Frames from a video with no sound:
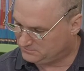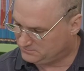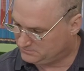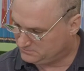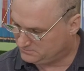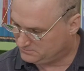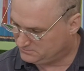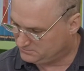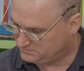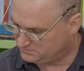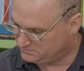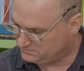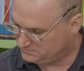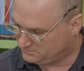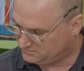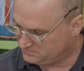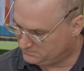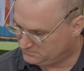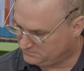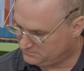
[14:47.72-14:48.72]

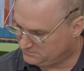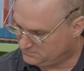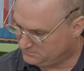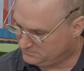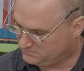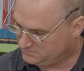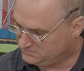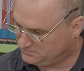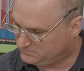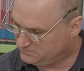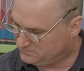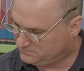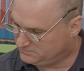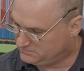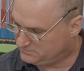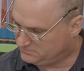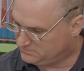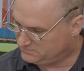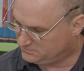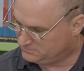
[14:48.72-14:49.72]

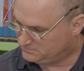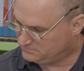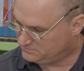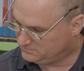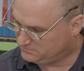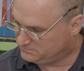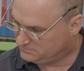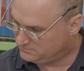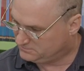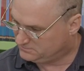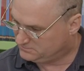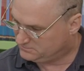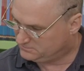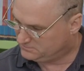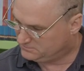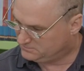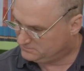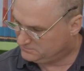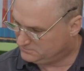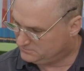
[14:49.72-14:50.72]

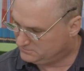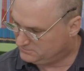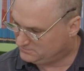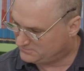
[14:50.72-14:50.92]
[no speech]